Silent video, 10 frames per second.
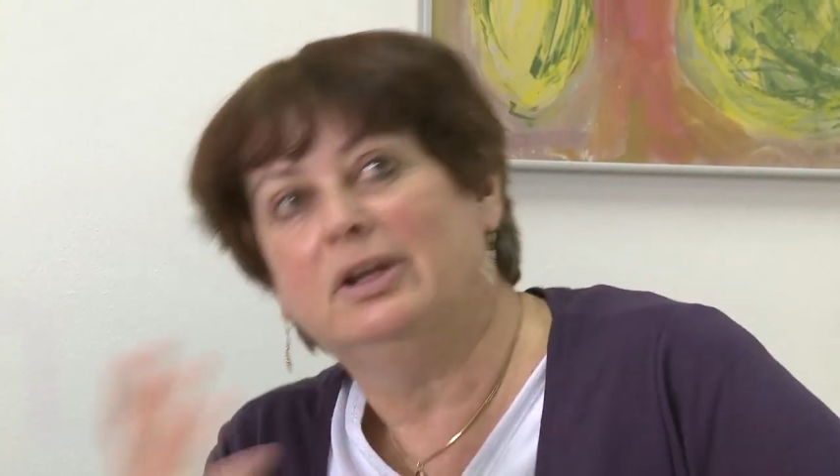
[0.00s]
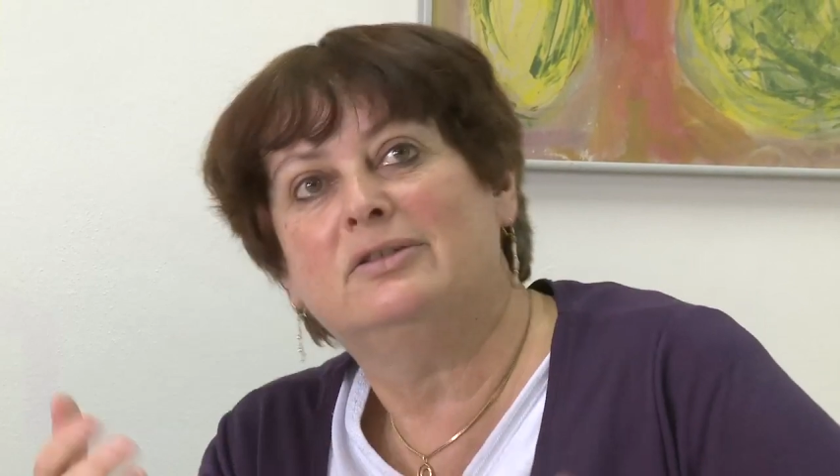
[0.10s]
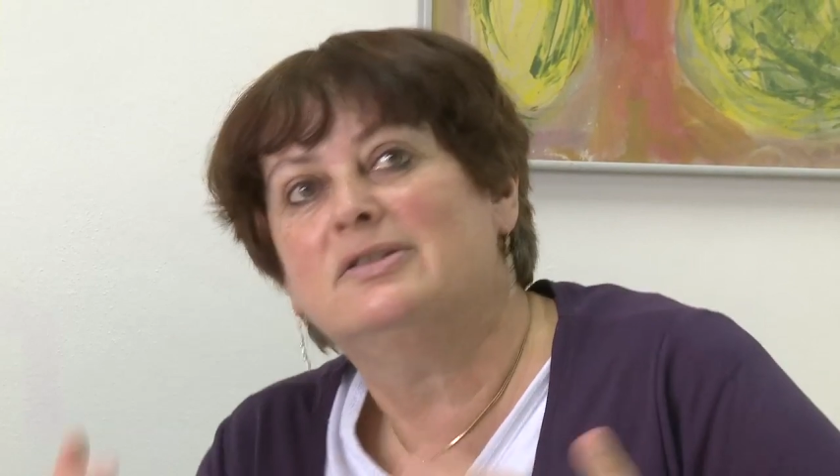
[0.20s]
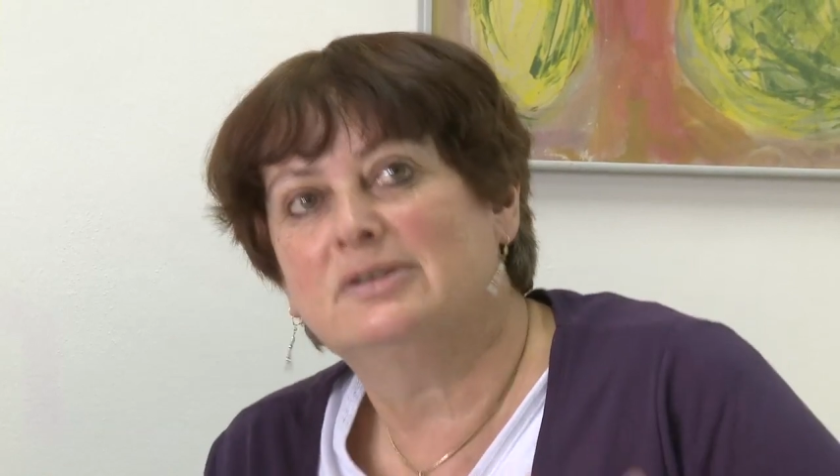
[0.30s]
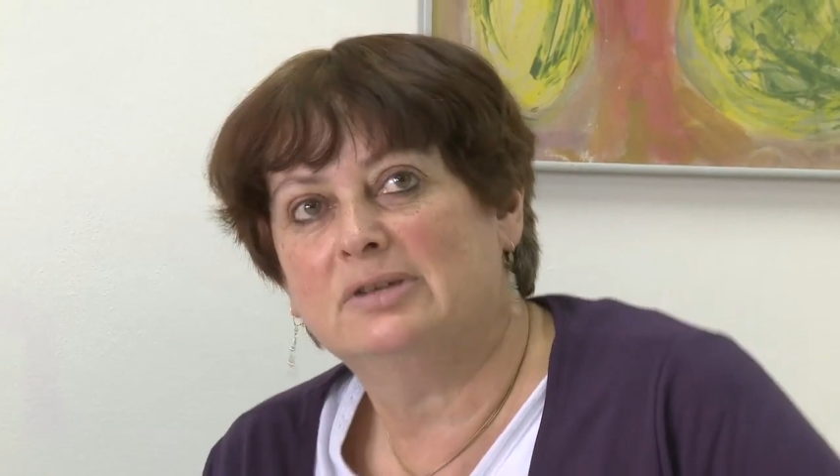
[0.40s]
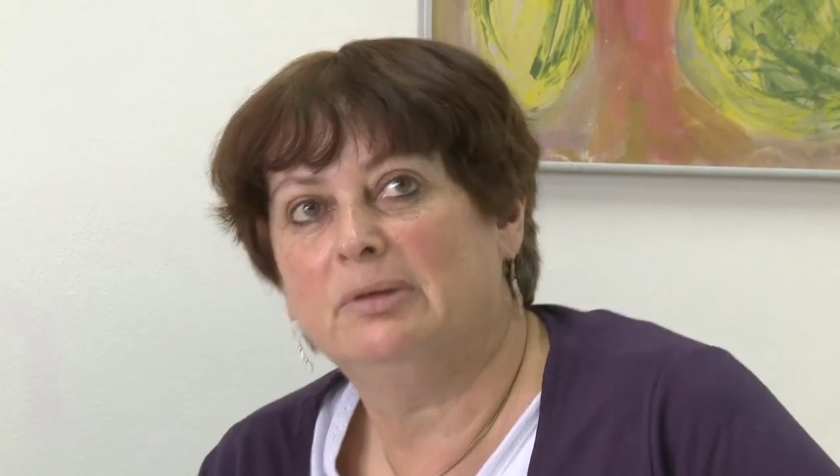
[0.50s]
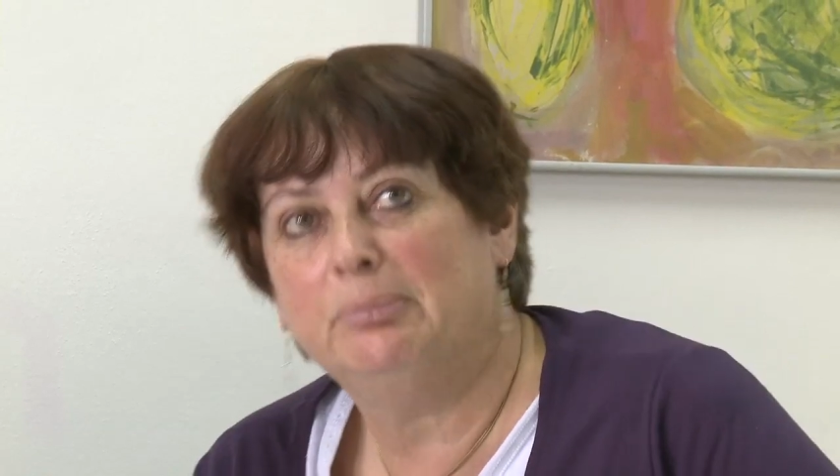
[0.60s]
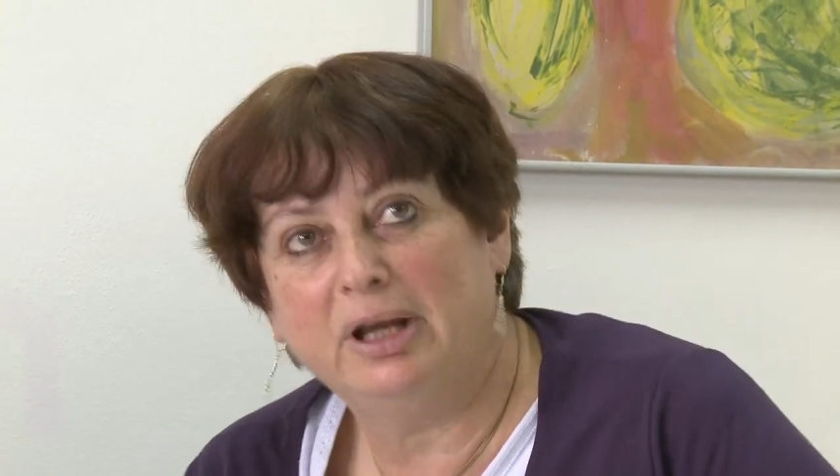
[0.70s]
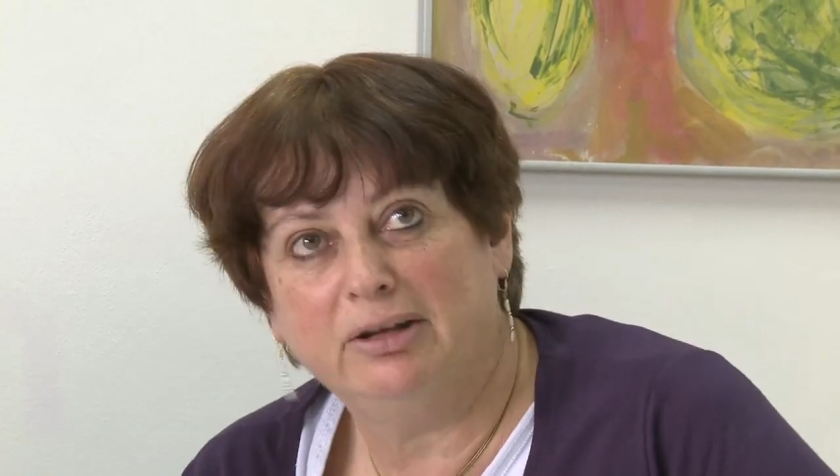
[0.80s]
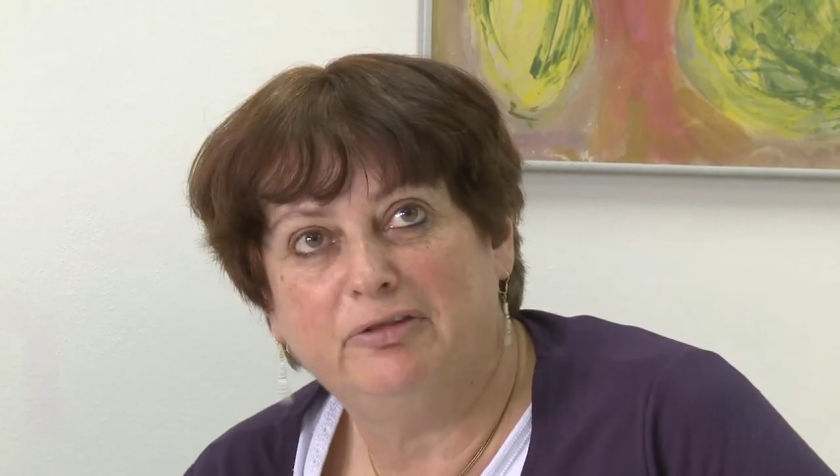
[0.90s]
its
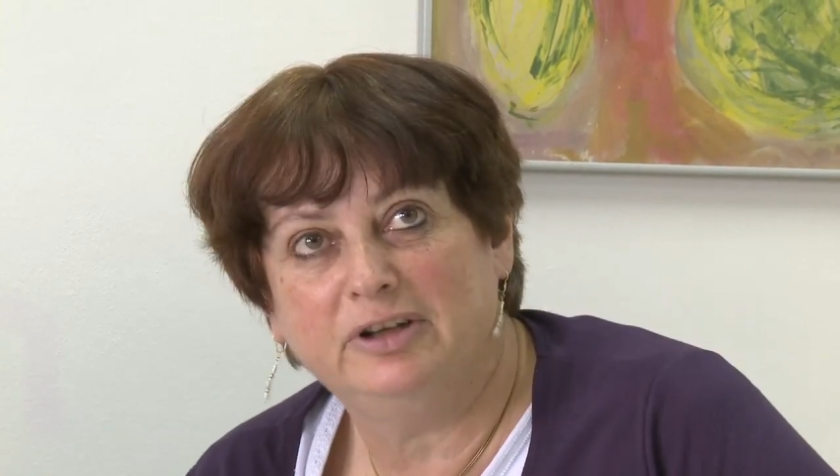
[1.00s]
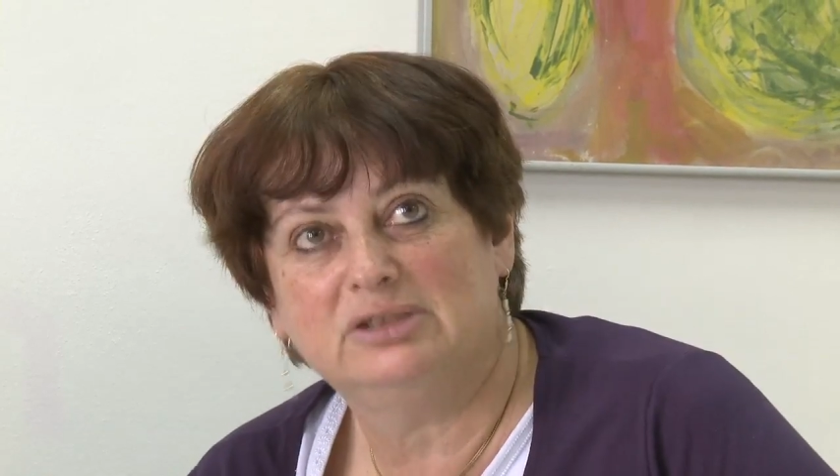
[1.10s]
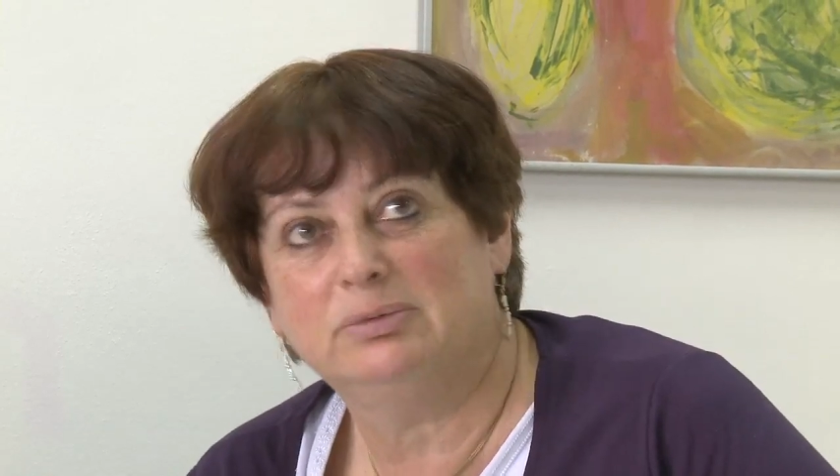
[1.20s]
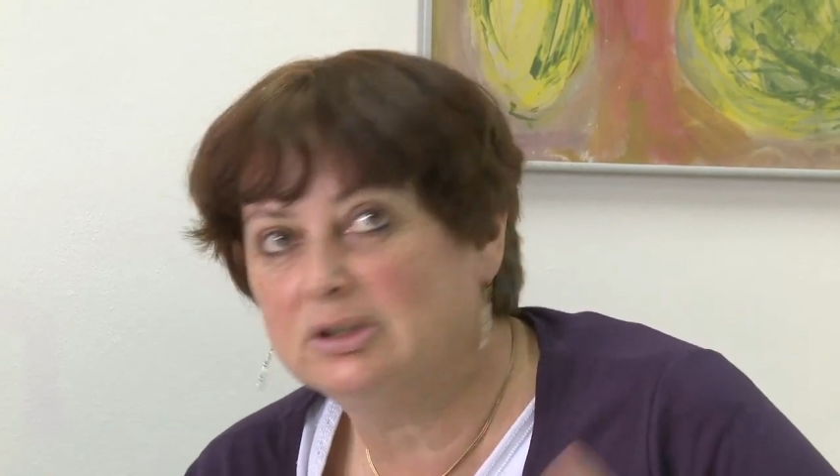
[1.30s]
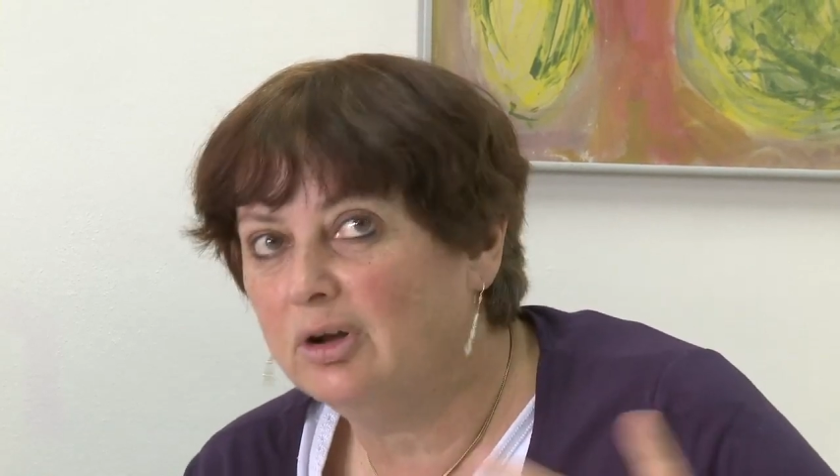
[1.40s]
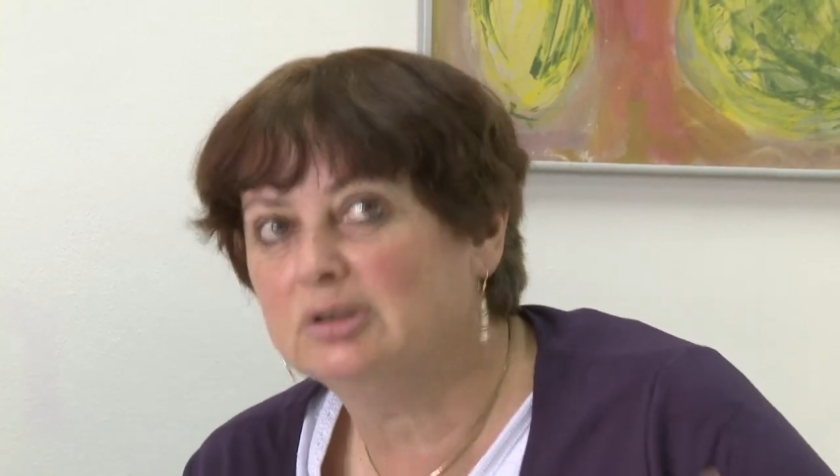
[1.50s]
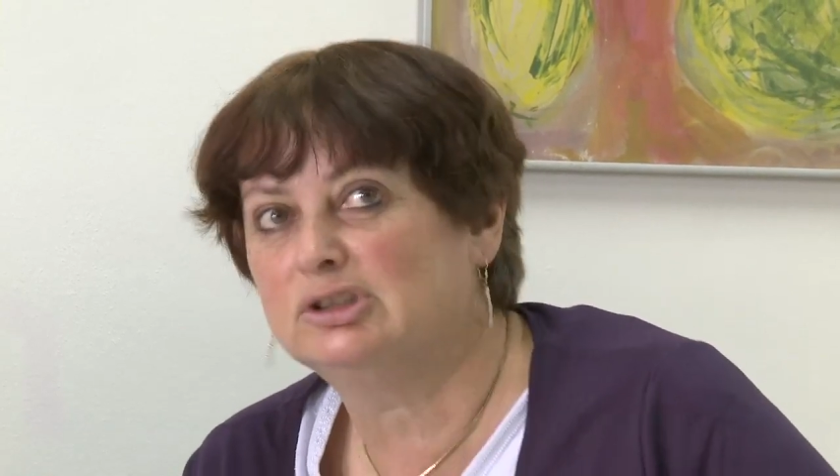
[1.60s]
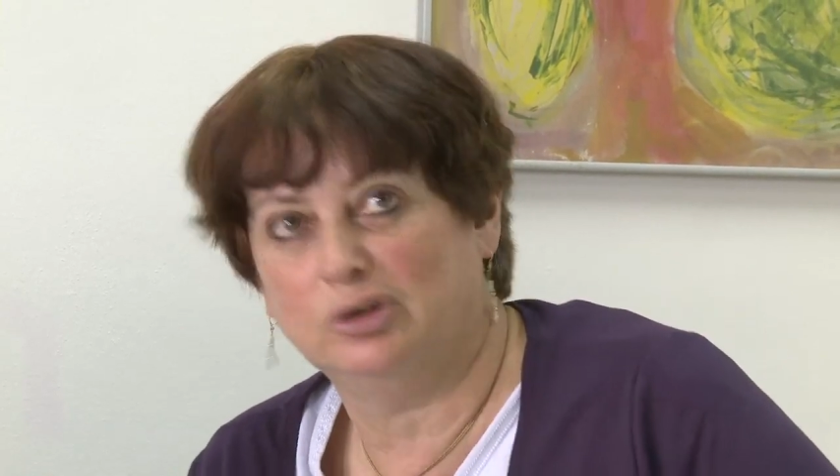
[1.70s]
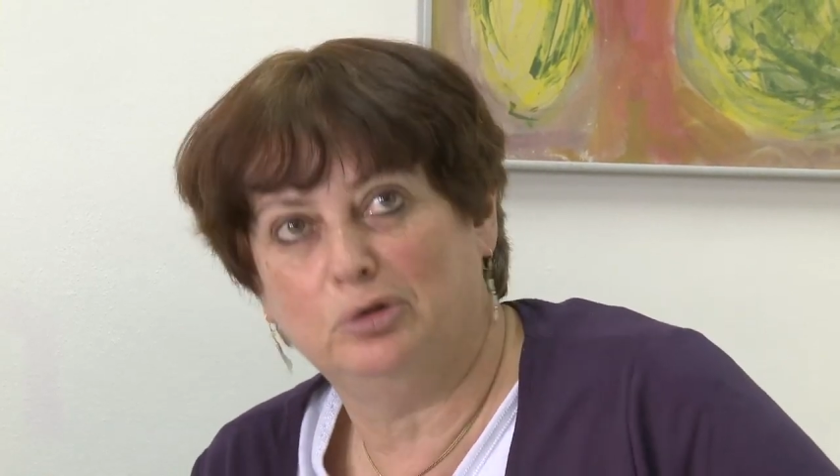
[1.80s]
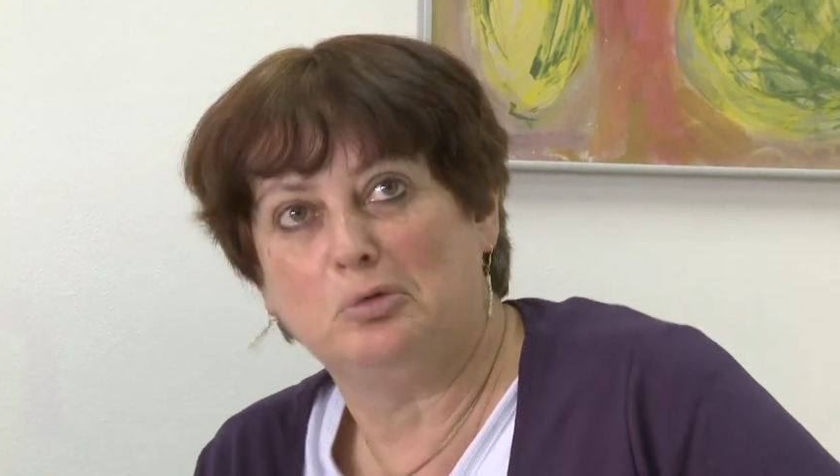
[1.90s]
benefits, but
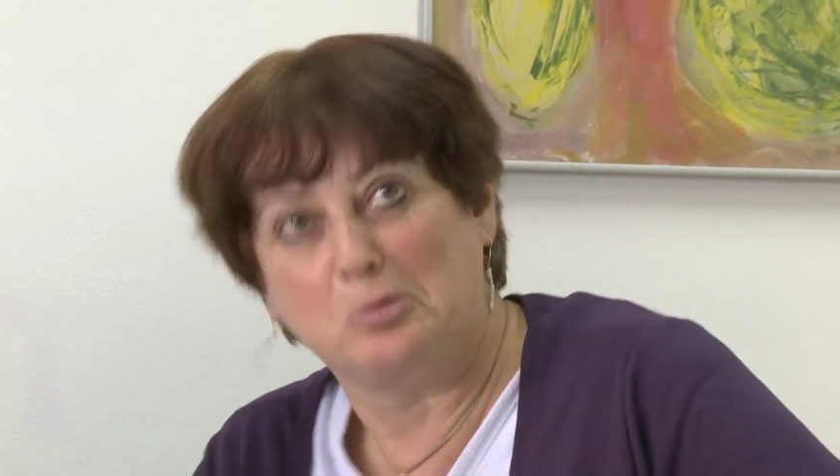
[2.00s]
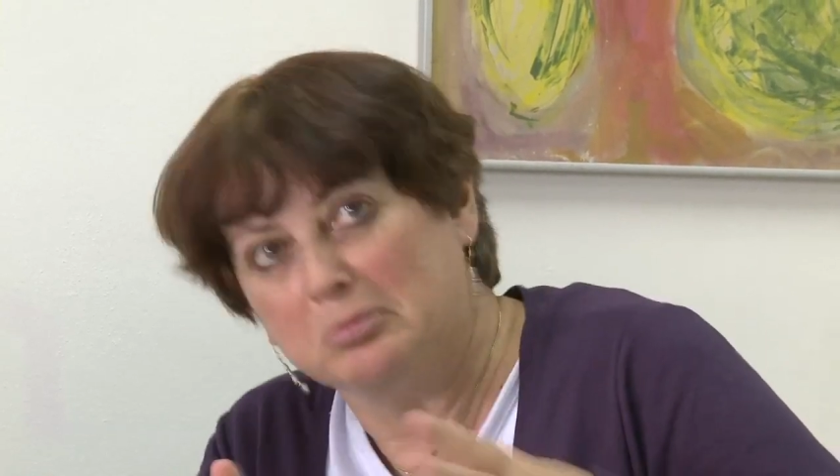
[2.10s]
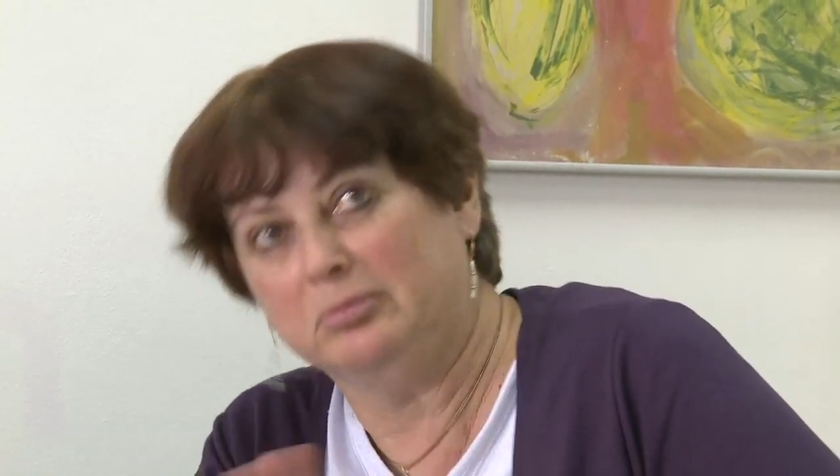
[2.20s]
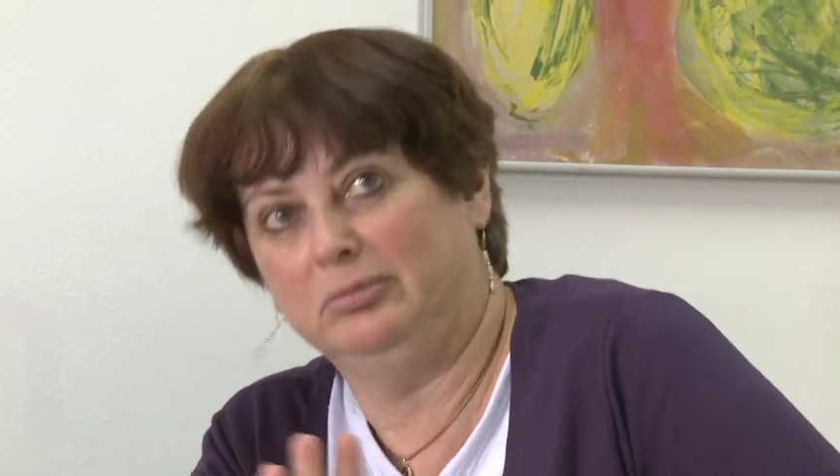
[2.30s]
also,